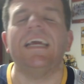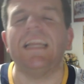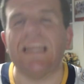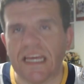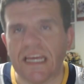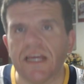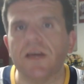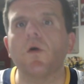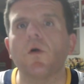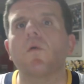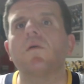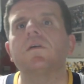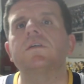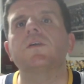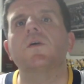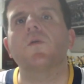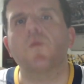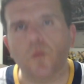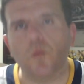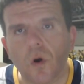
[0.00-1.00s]
Egor's
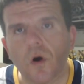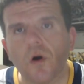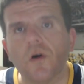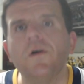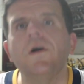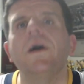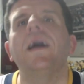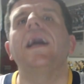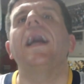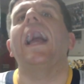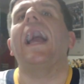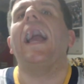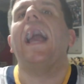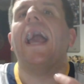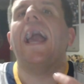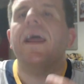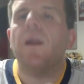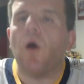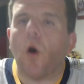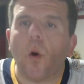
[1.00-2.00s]
role, and
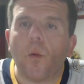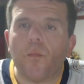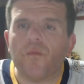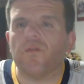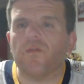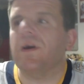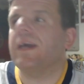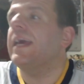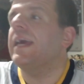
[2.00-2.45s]
hopefully